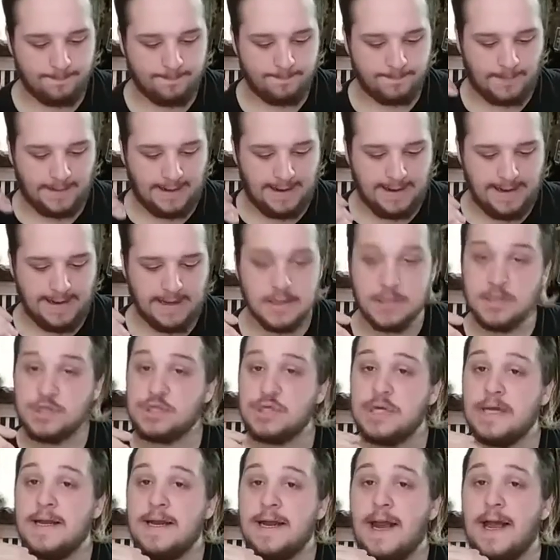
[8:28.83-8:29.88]

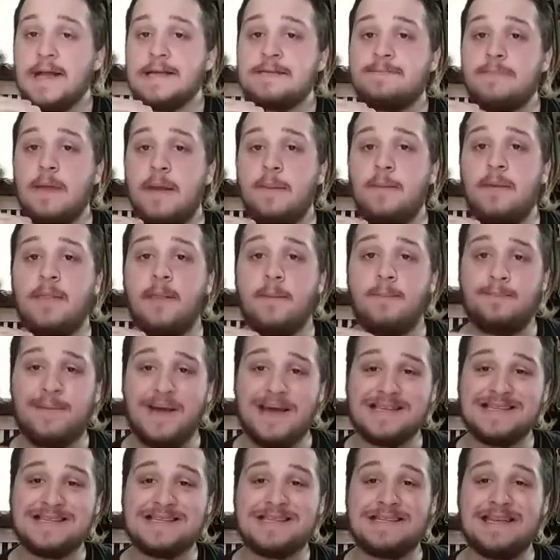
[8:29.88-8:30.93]
Paige has maybe the
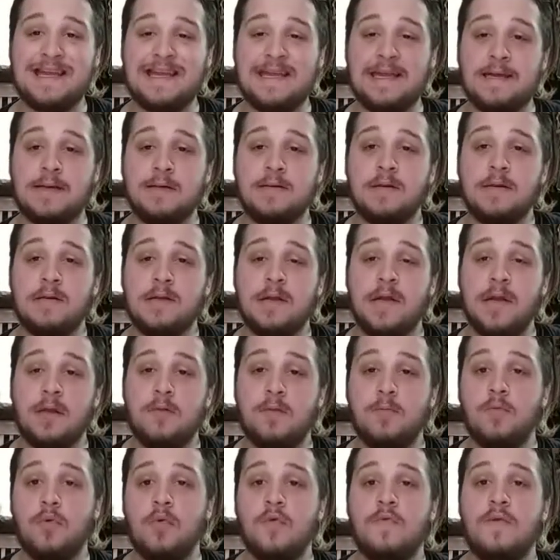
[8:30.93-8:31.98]
best scene in
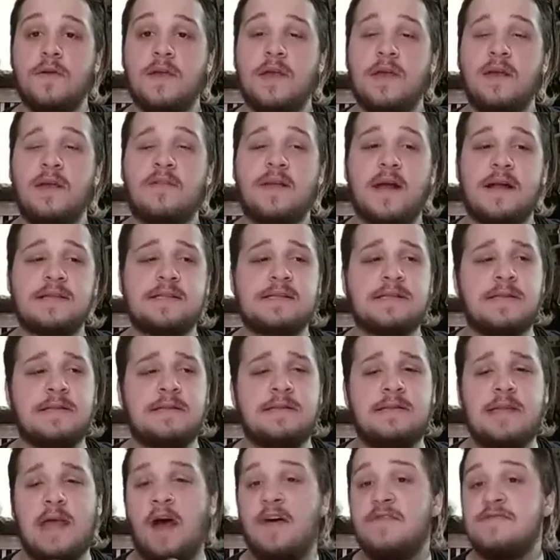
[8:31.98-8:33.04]
the movie, and that's the
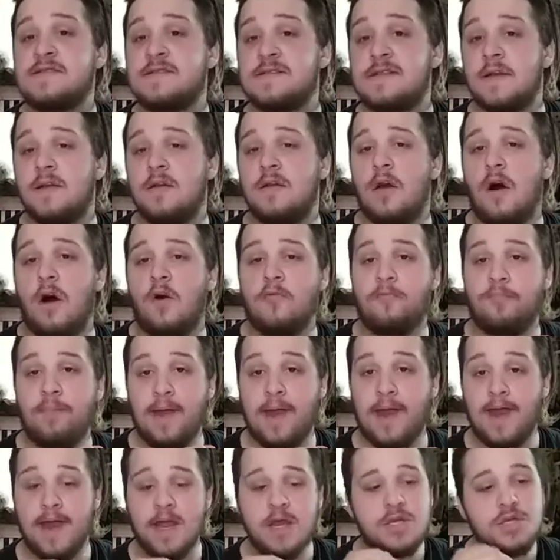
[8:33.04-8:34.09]
death scene of
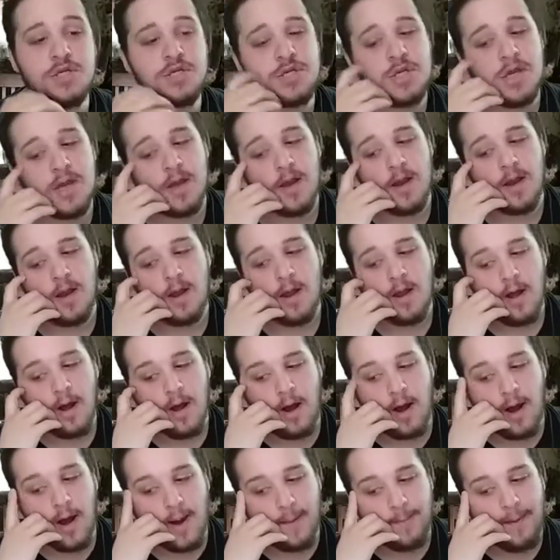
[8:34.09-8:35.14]
Paige.
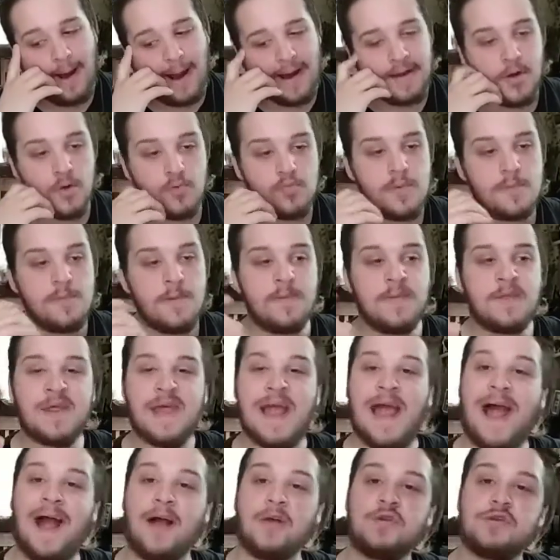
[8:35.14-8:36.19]
I don't remember
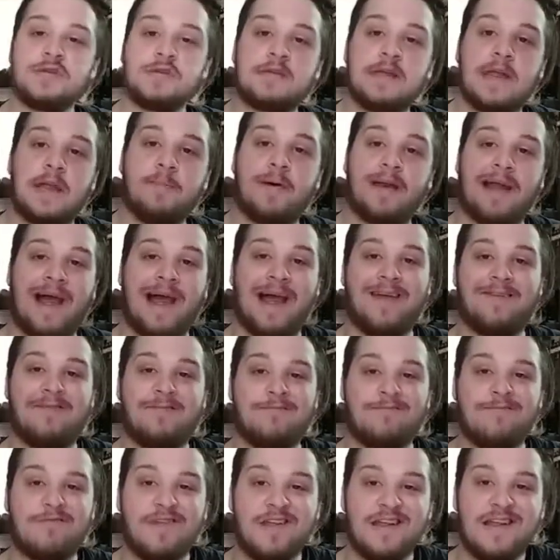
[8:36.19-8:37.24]
the actress's name, but I
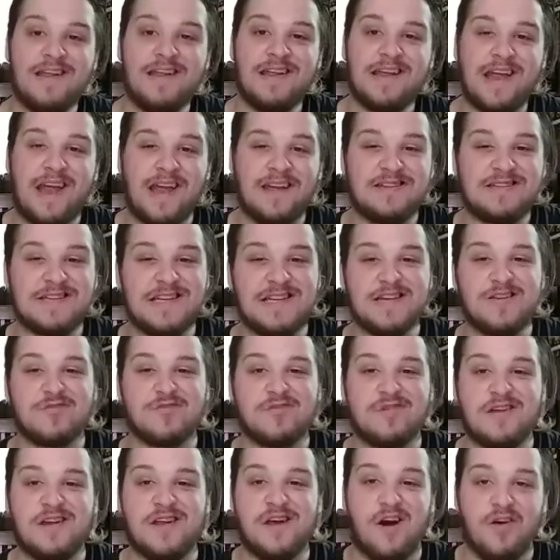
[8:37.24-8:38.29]
think I've seen
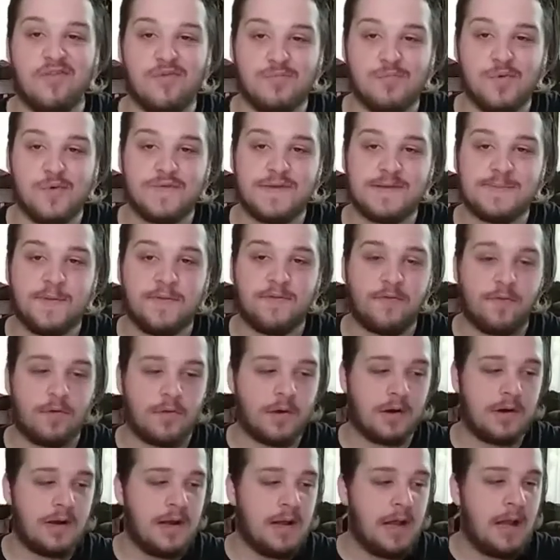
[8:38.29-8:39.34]
her in other movies
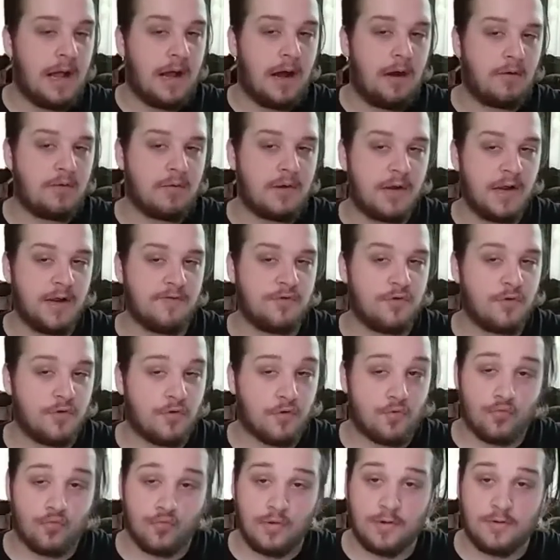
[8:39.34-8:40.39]
before. I'll give her
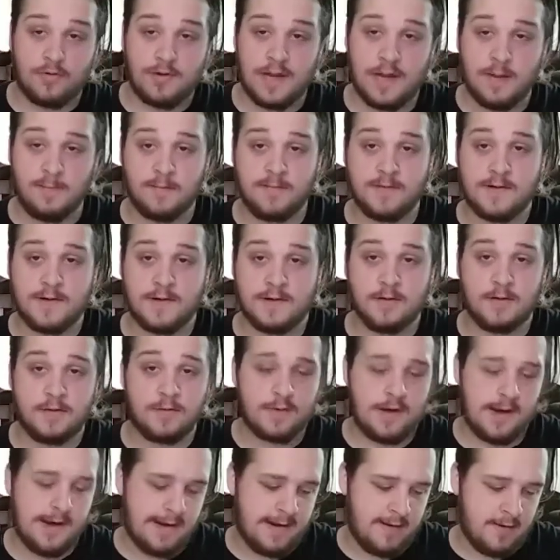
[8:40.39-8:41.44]
the real name to her
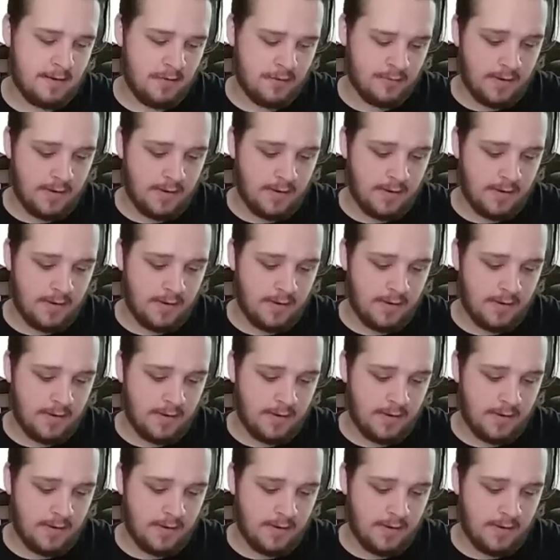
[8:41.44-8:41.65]
right here,